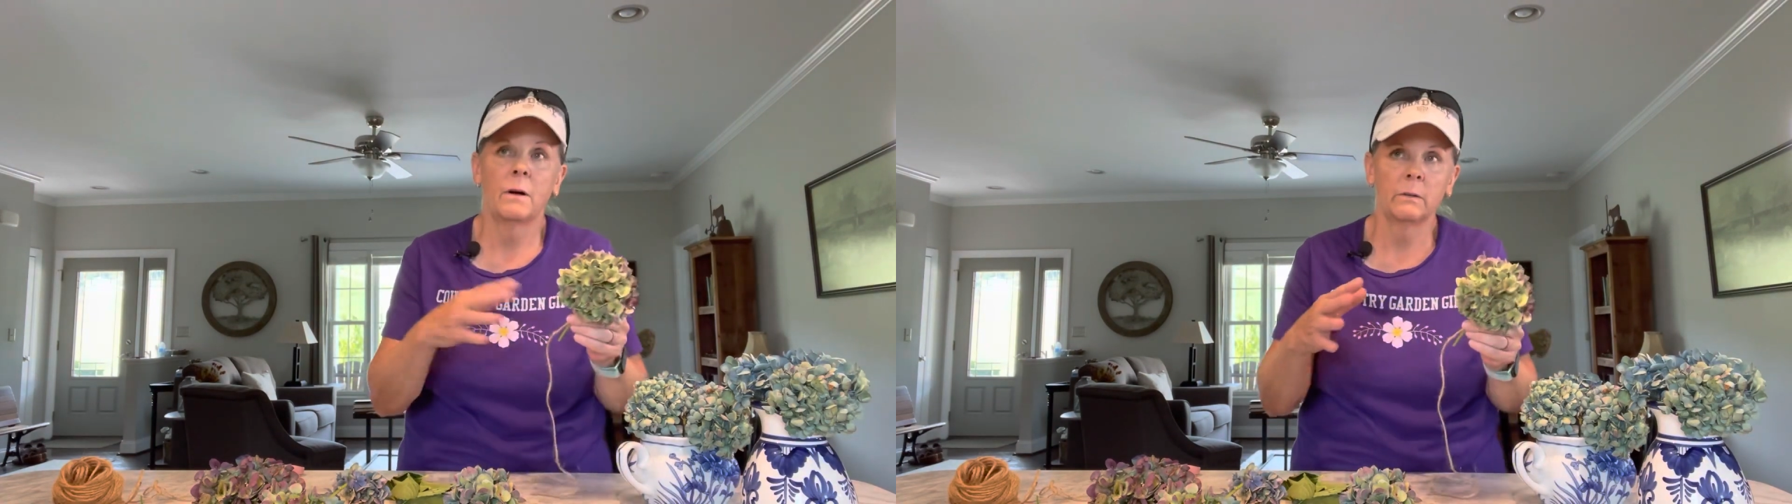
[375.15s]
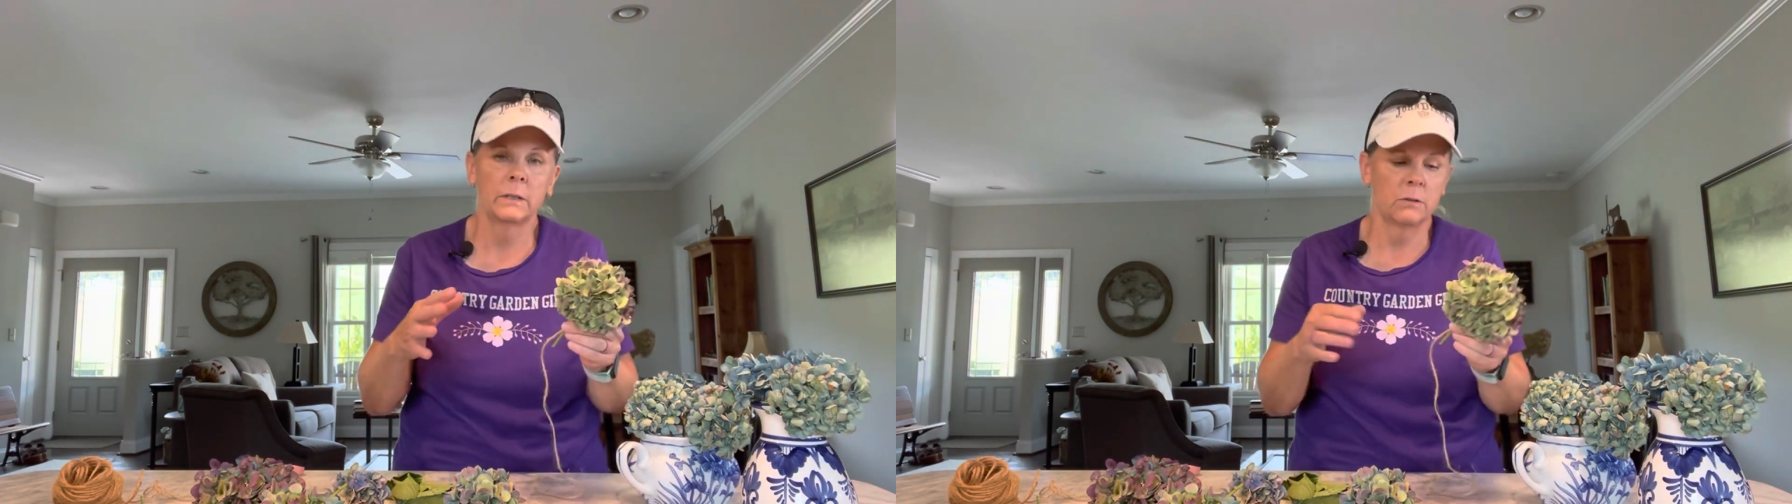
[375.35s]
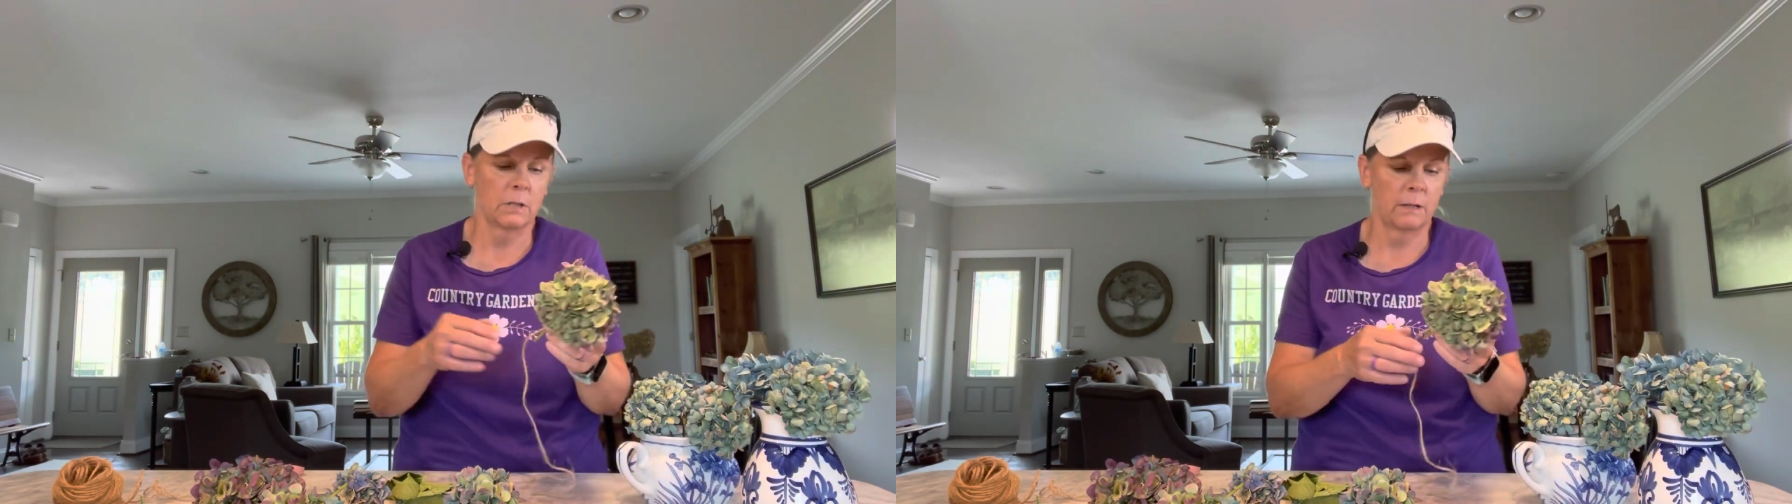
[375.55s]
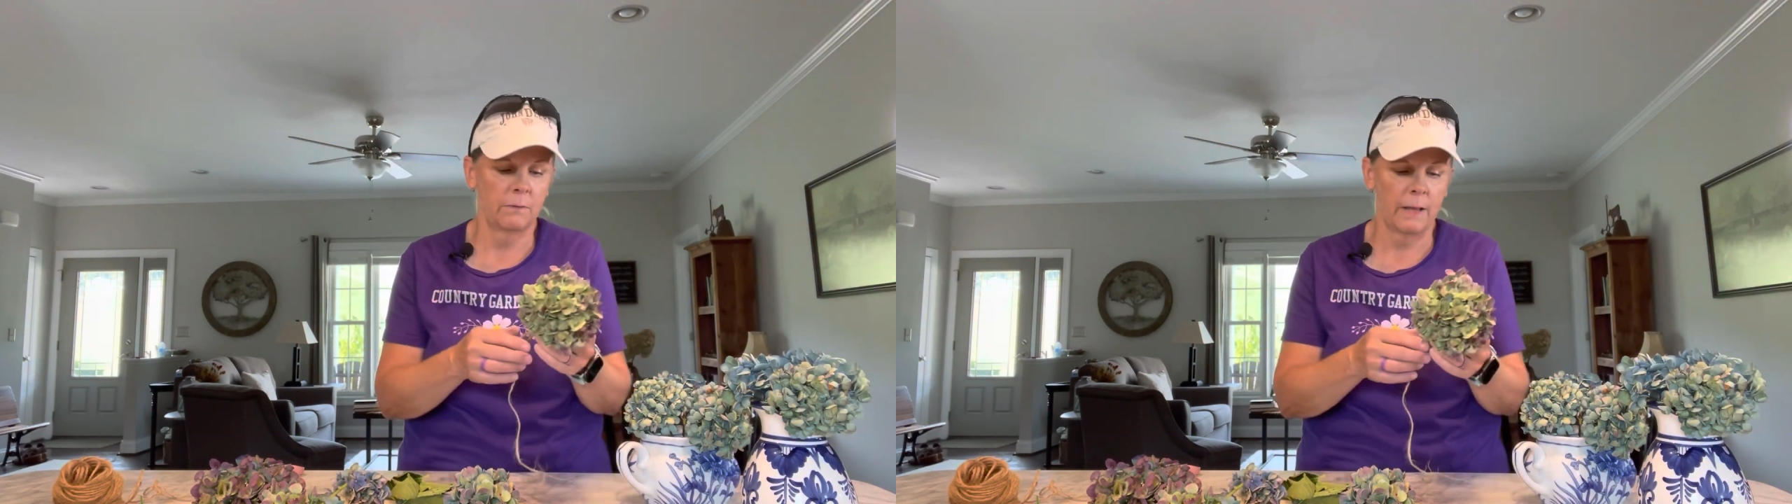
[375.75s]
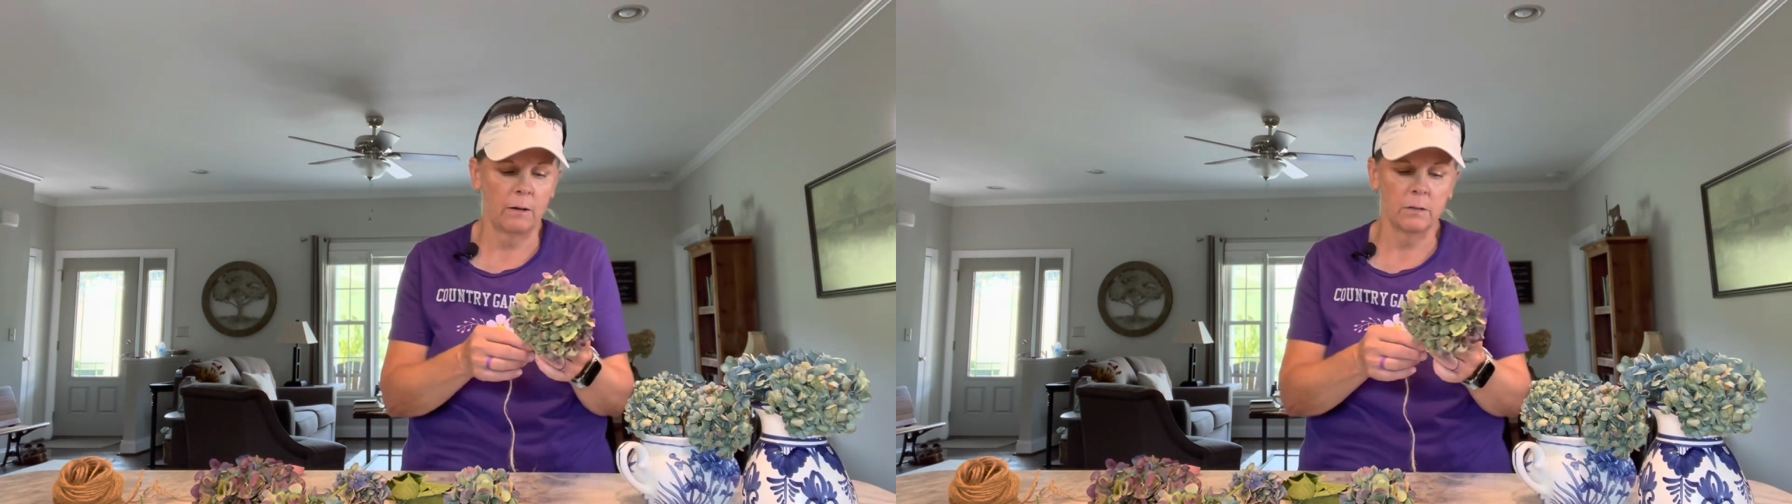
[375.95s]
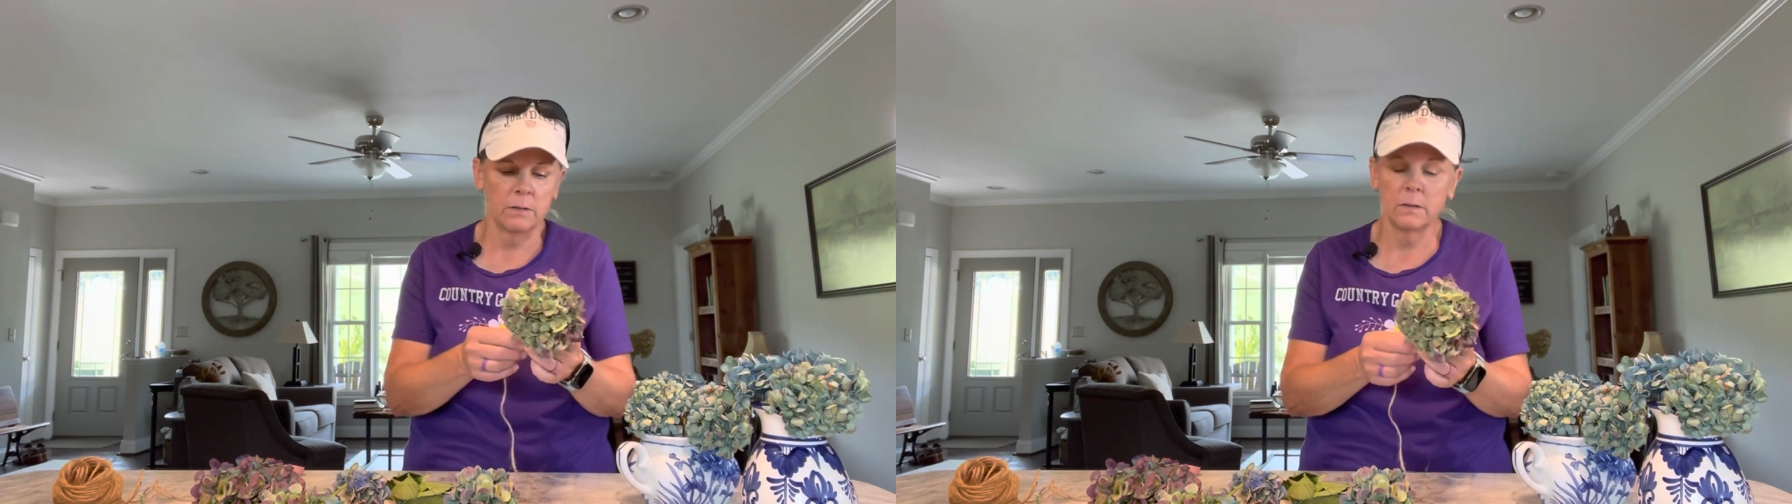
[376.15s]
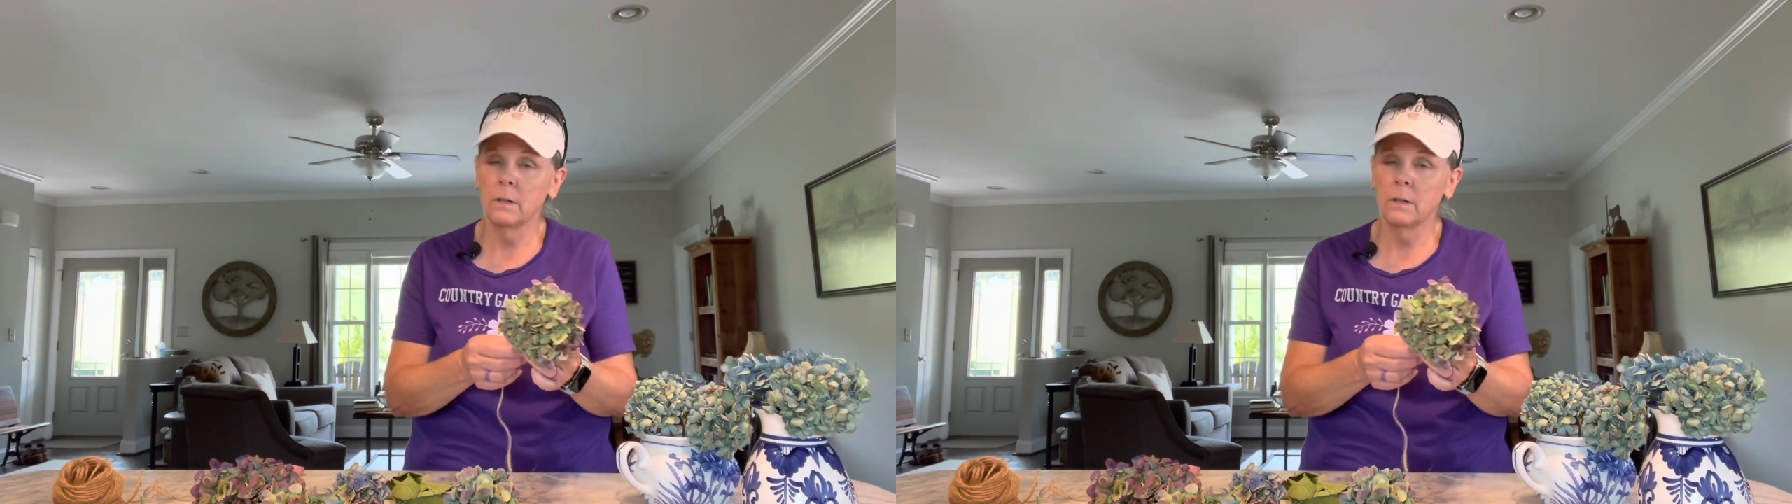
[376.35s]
only dried flowers.